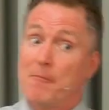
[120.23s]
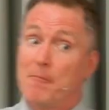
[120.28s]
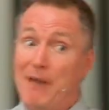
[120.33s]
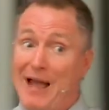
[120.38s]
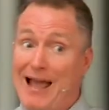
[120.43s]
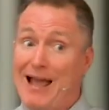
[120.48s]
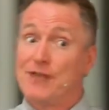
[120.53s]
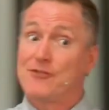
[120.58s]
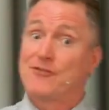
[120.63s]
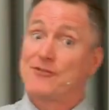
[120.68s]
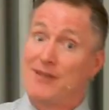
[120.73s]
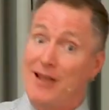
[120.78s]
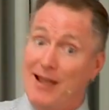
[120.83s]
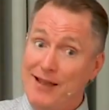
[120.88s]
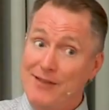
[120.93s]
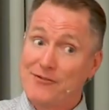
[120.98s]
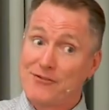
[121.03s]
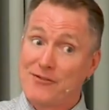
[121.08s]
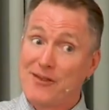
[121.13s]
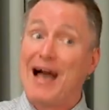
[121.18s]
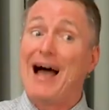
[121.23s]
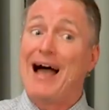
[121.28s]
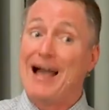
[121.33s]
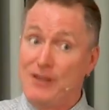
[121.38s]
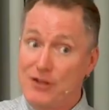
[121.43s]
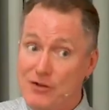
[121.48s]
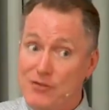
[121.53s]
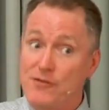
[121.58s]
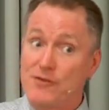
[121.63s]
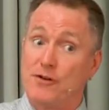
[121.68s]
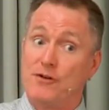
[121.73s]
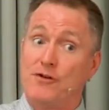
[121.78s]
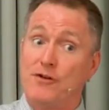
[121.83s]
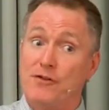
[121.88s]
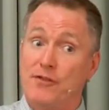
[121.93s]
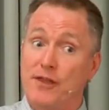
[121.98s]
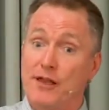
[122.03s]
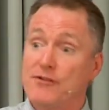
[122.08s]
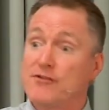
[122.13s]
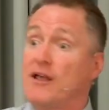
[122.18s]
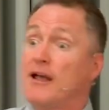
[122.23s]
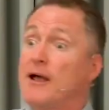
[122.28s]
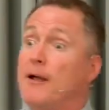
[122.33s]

Past tense, I used to do this.